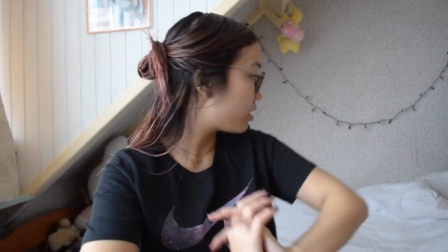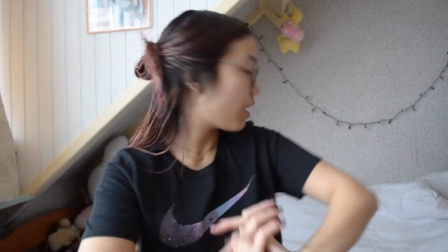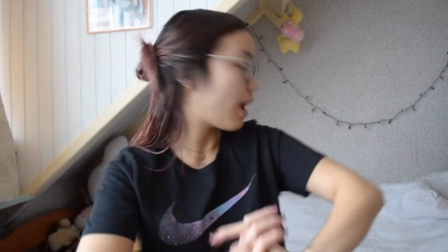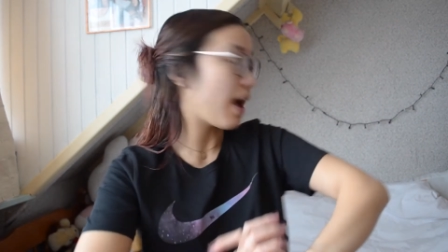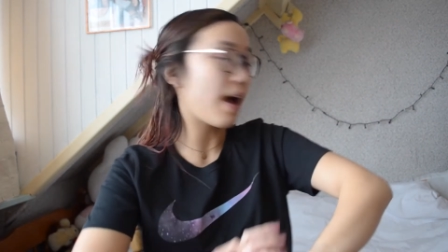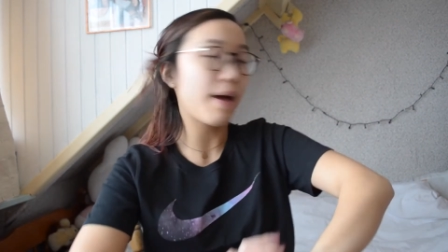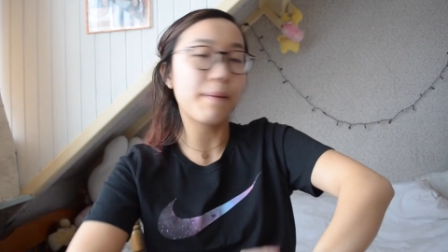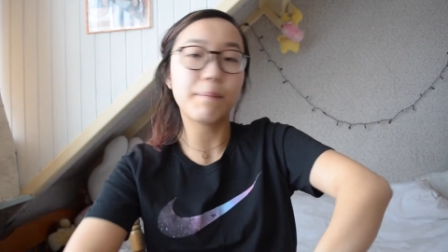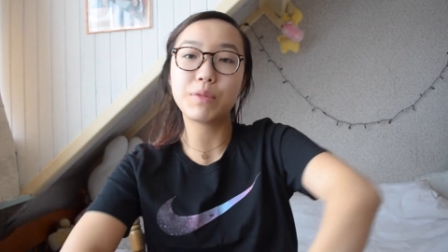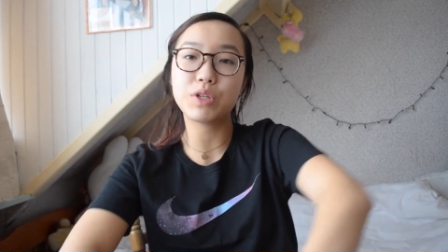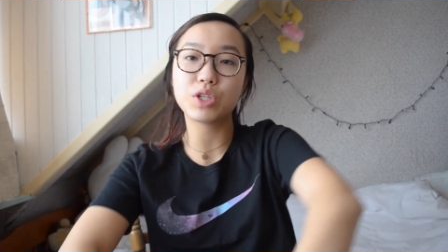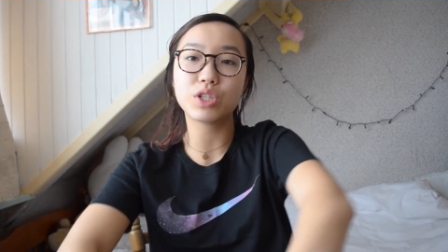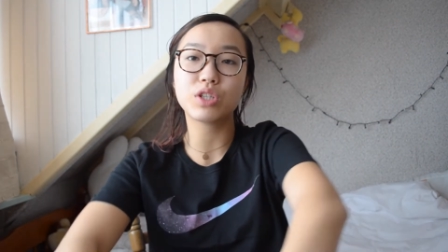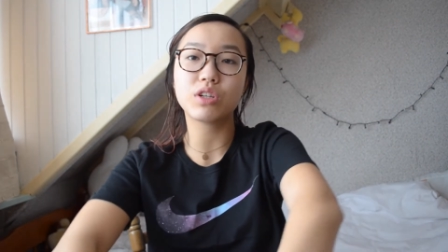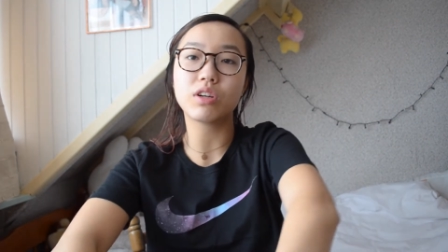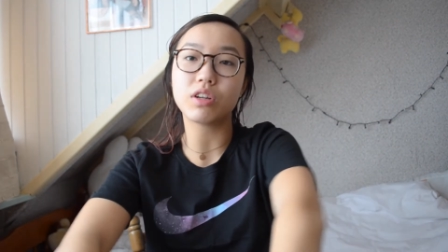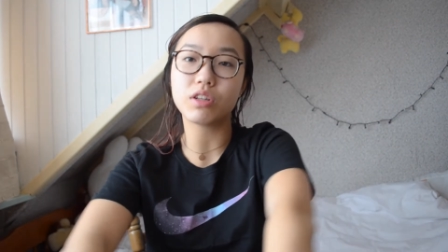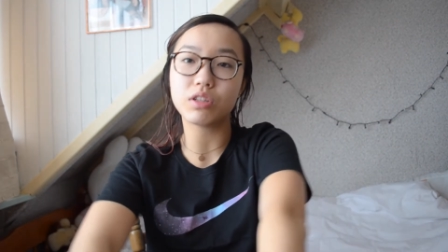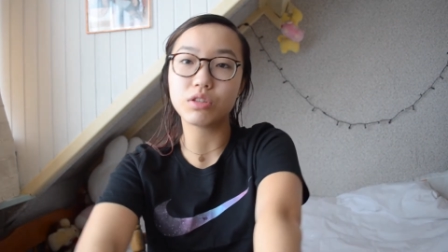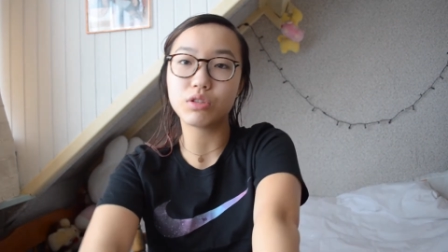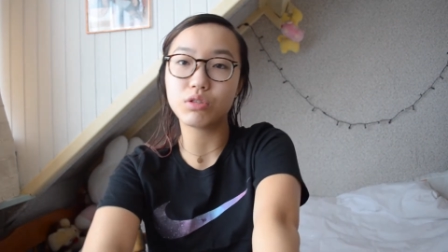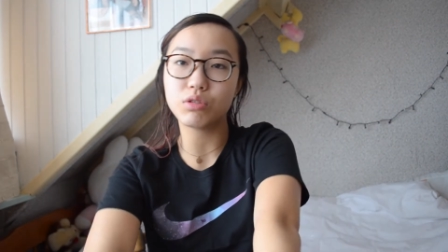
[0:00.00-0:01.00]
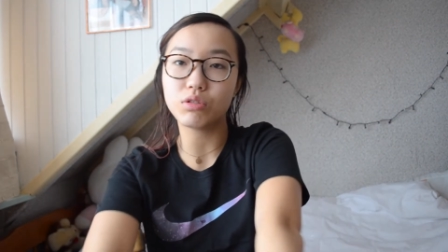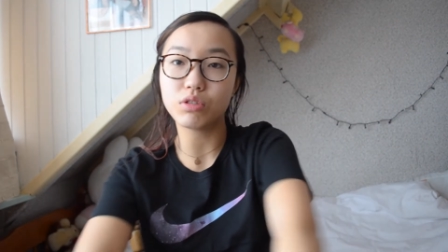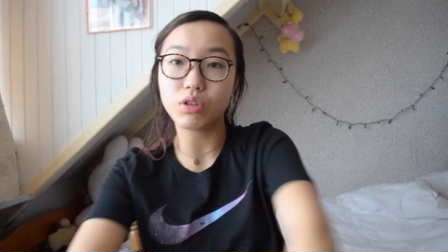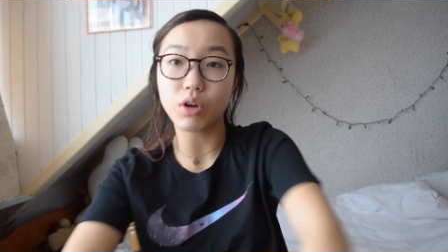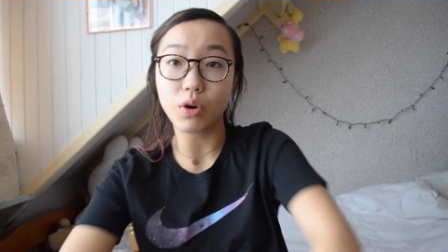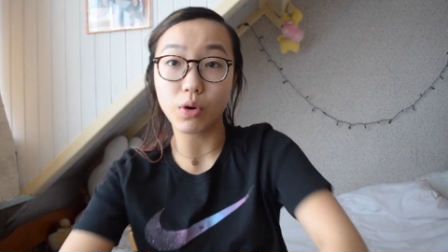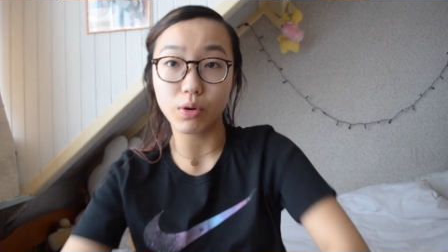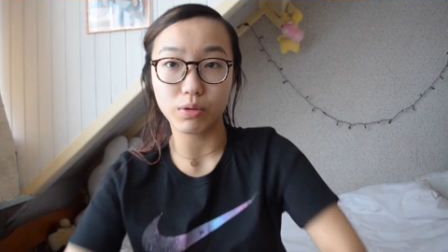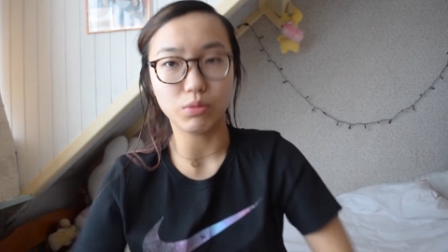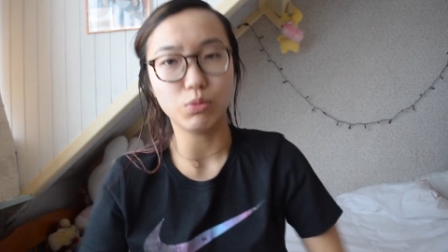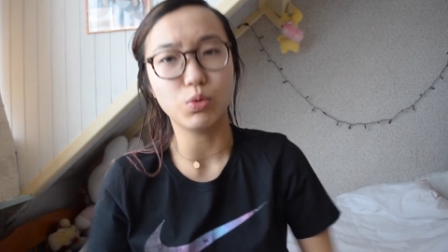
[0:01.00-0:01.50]
I'm just gonna
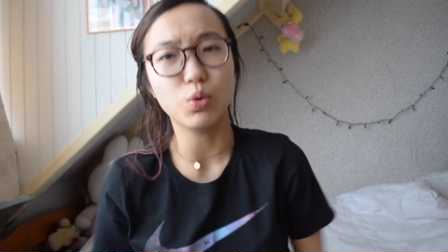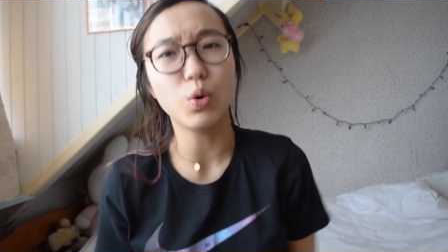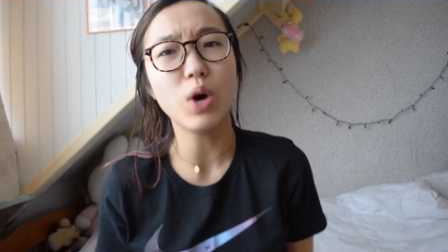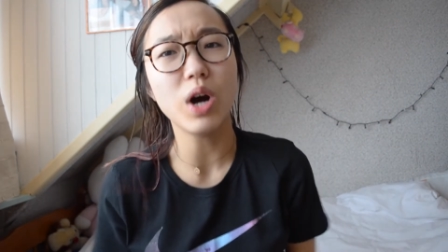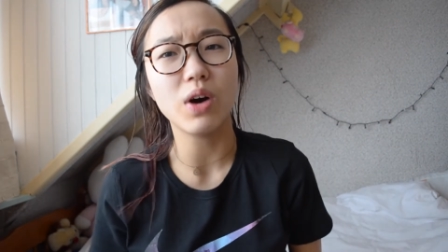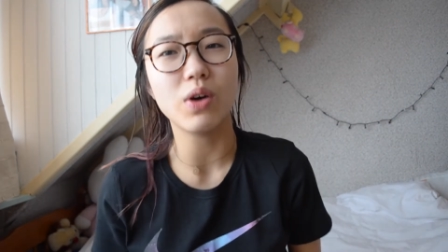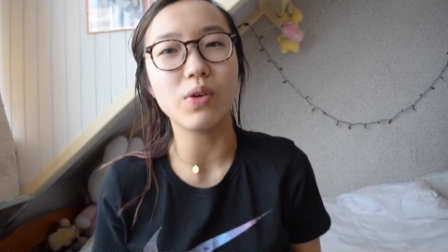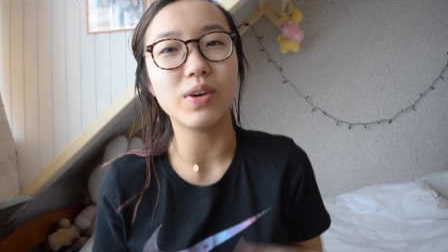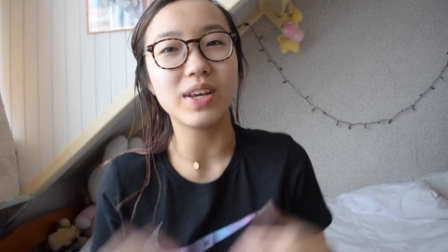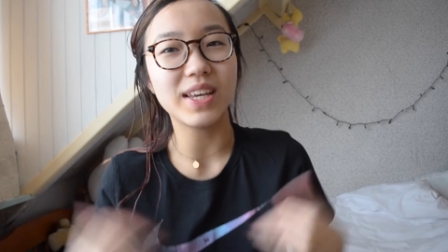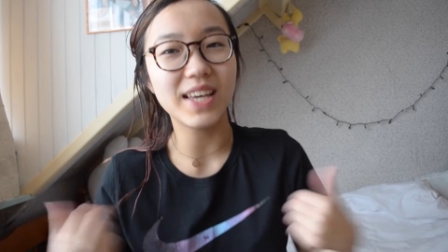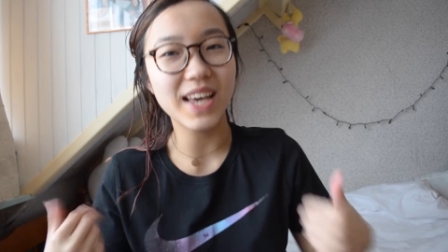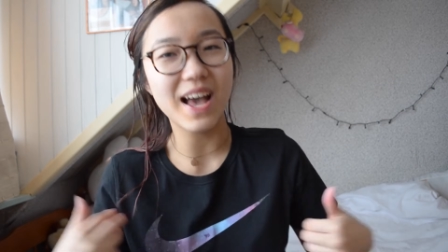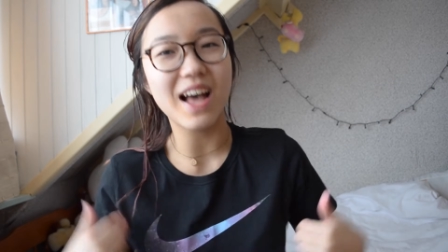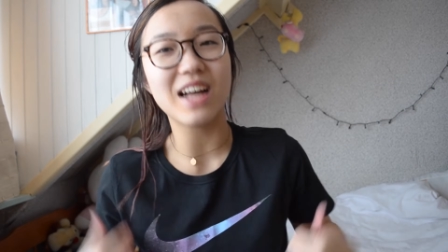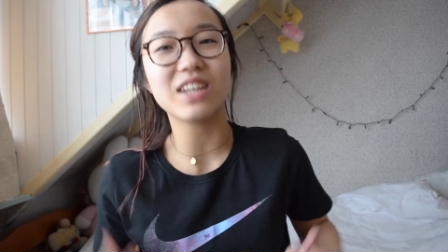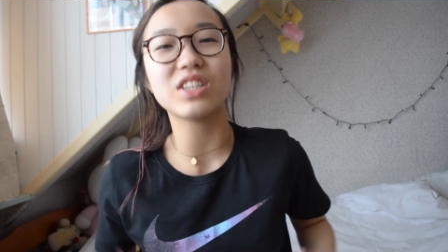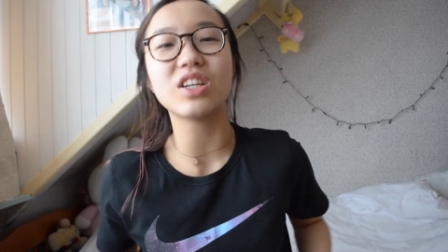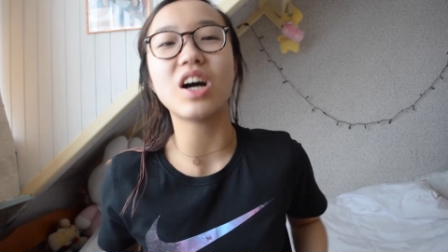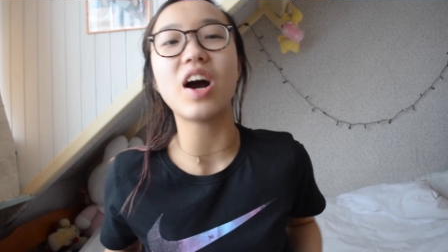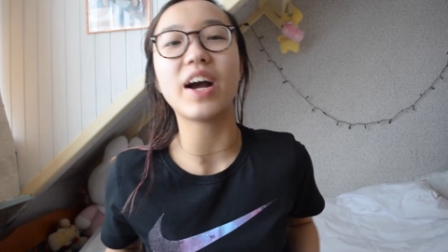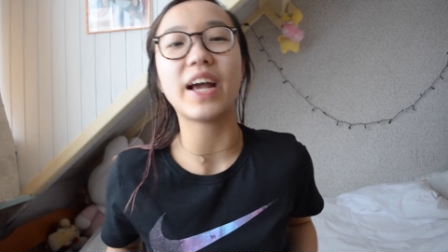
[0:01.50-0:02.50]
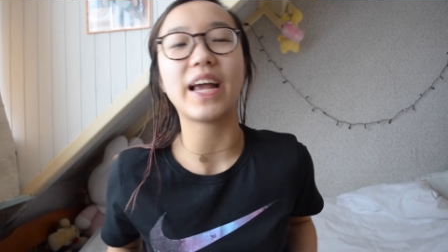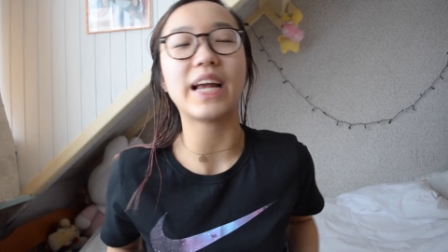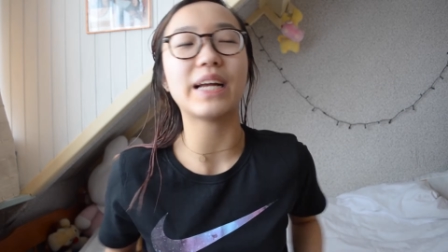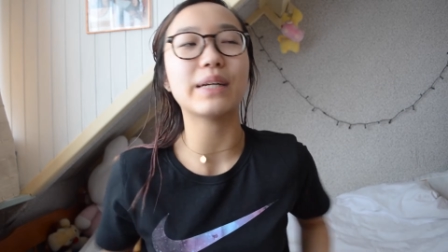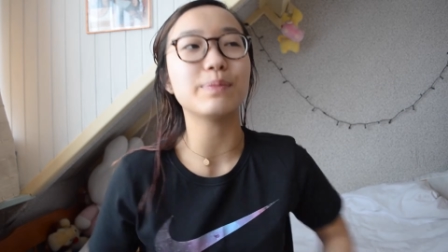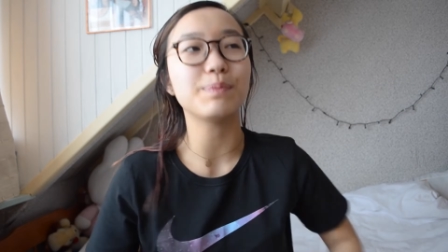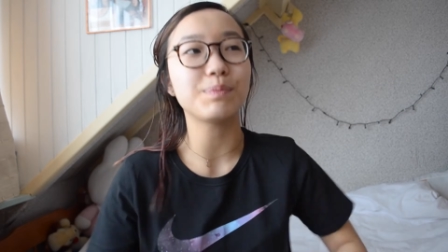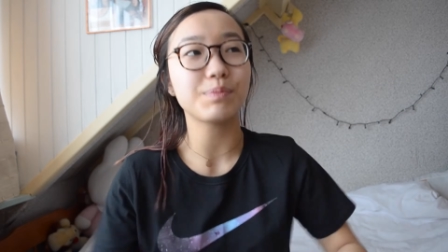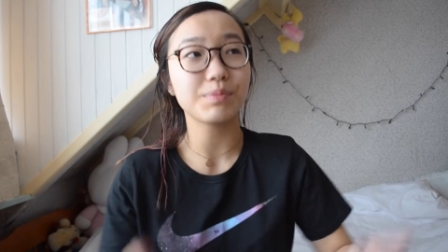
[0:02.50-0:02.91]
go, whoa, yeah, talking.